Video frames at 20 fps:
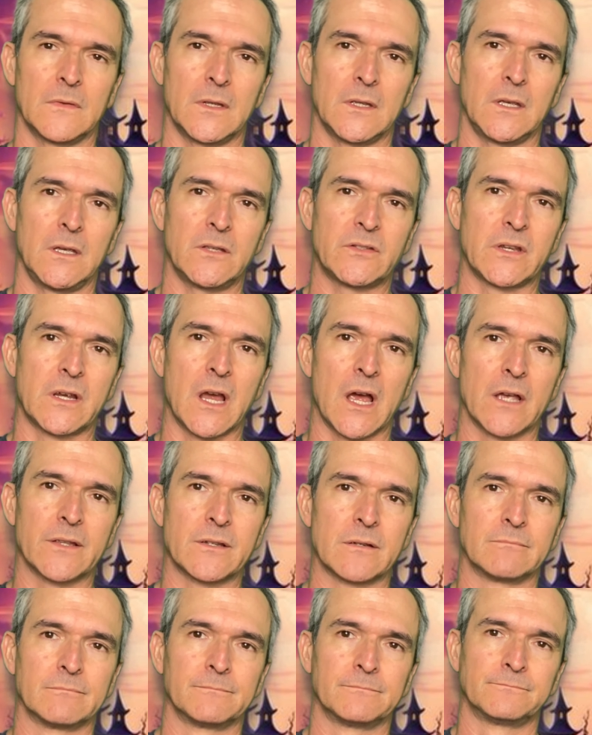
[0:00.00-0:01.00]
Easy, guys.
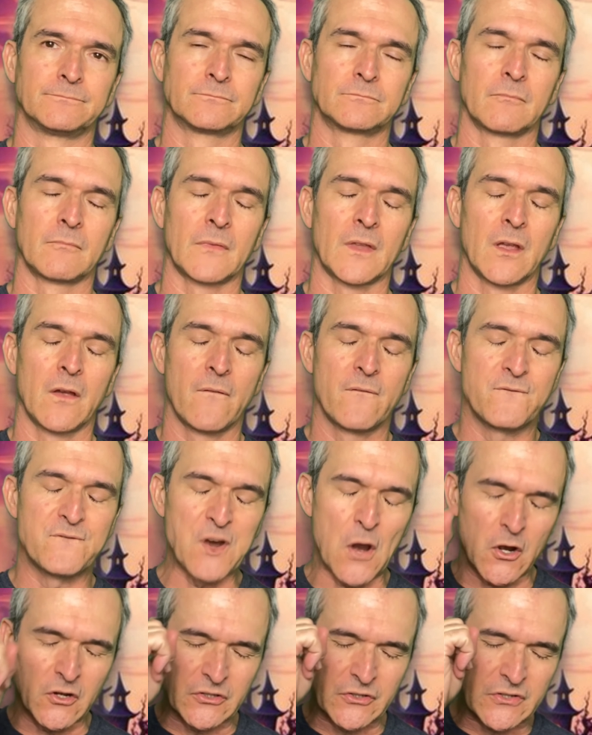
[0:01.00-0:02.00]

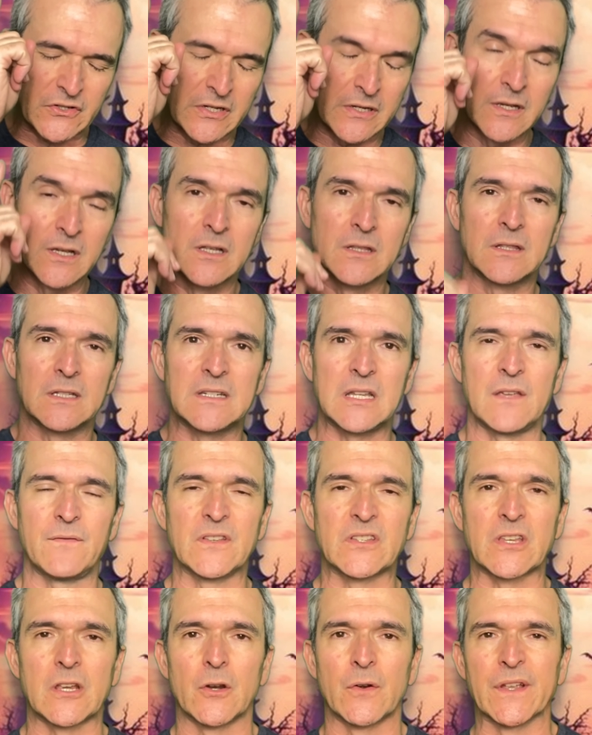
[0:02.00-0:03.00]
First, the TV
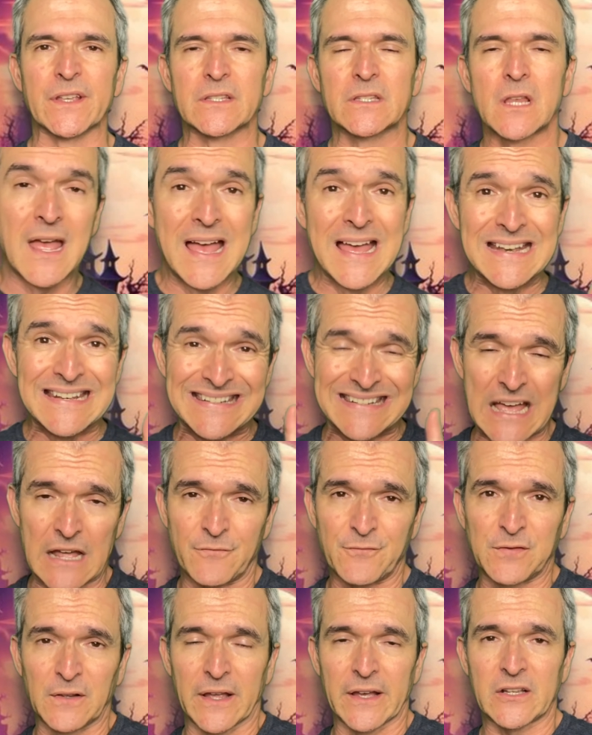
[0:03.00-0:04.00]
series.
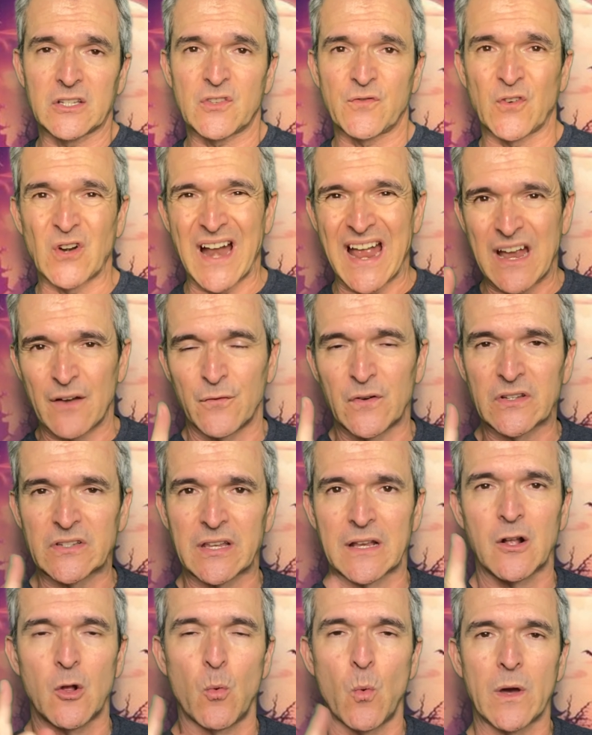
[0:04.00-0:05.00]
Netflix for every
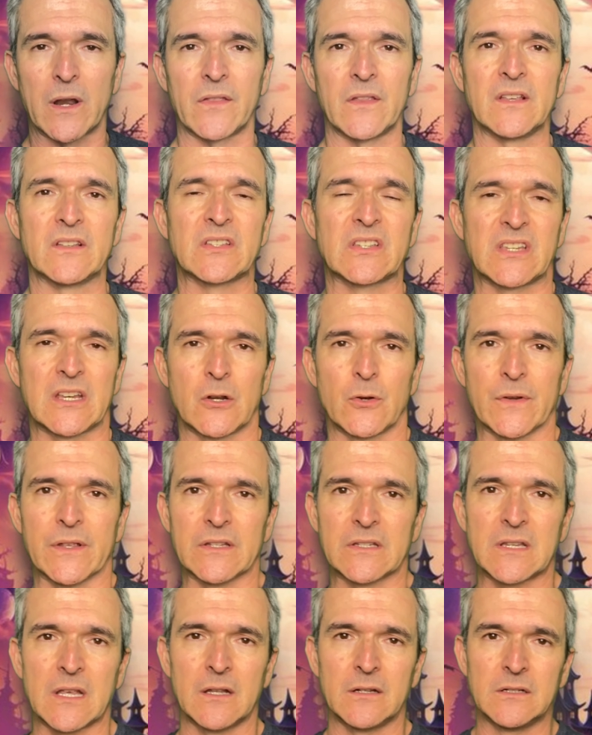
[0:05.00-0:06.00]
single one of these
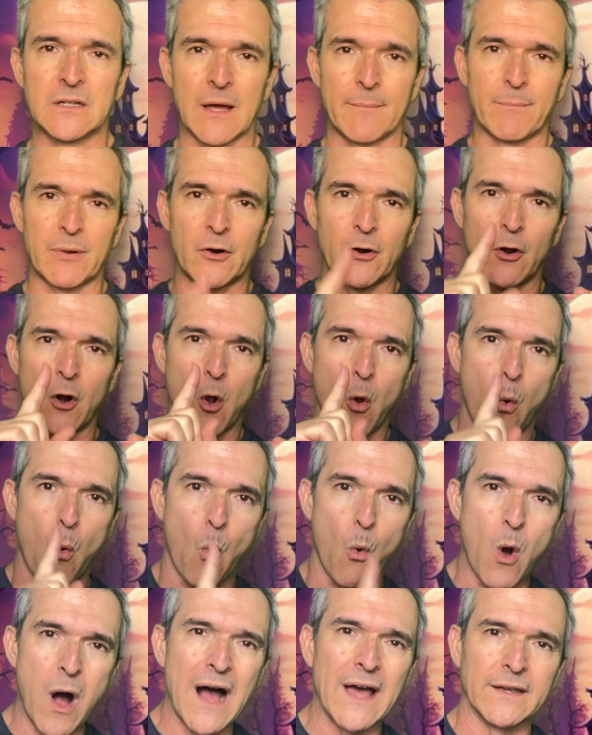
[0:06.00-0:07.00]
series. Number
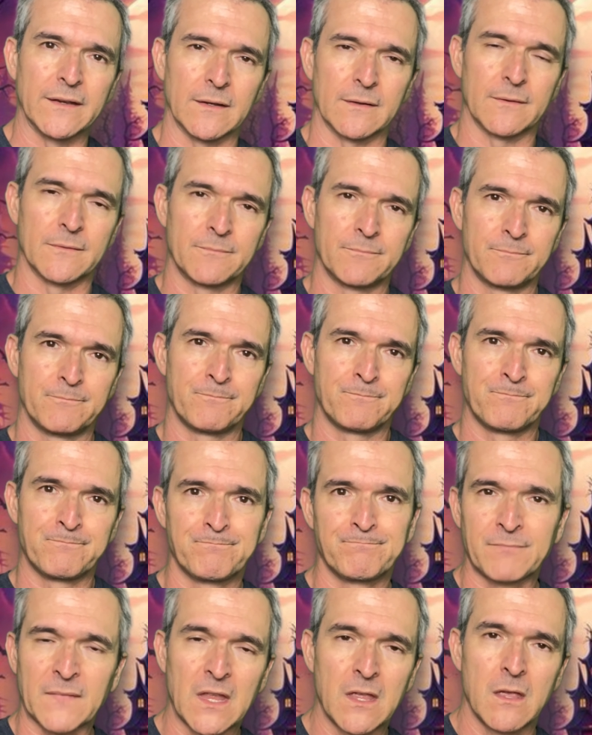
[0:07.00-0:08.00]
one,
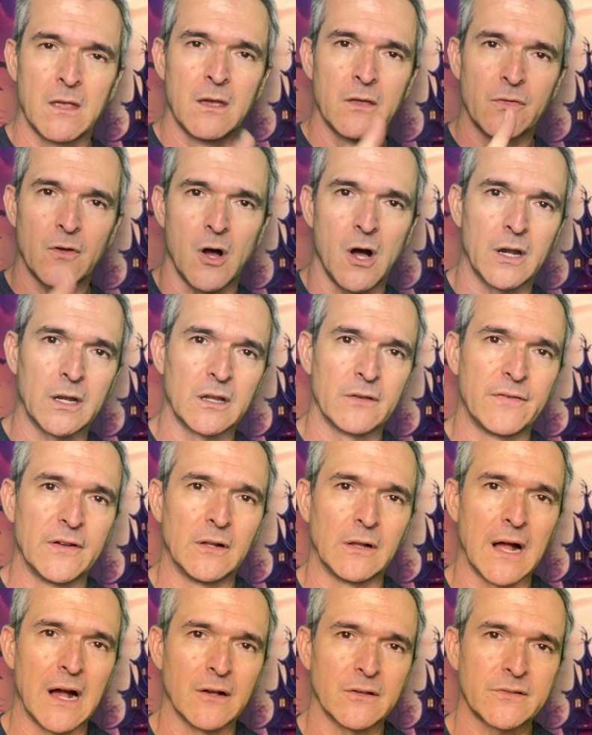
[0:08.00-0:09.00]
The Haunting of
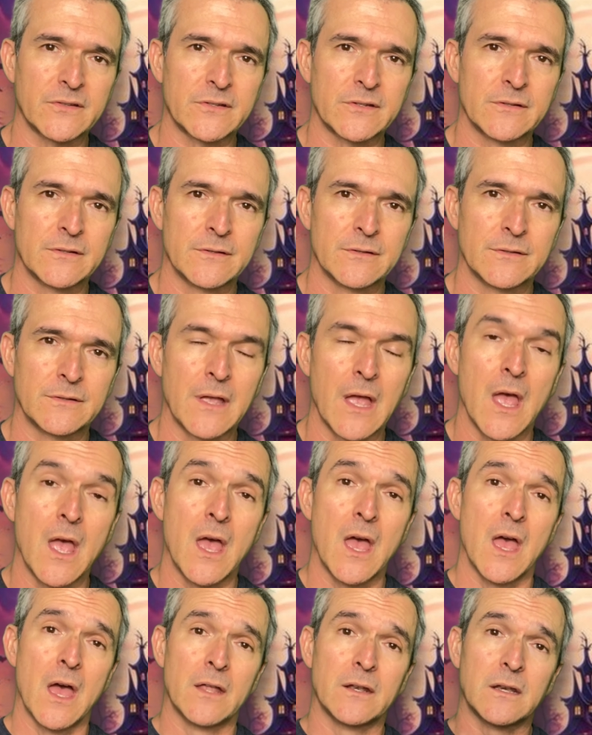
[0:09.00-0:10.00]
Hill House.
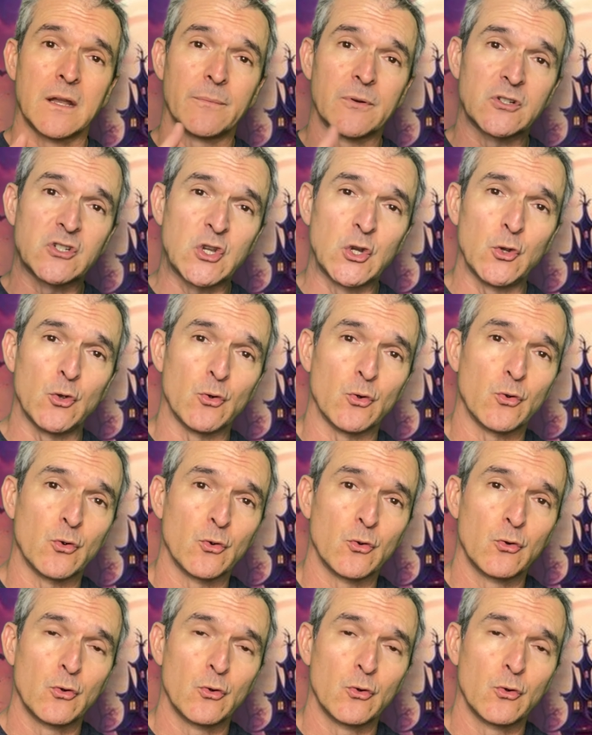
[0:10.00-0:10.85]
Number two,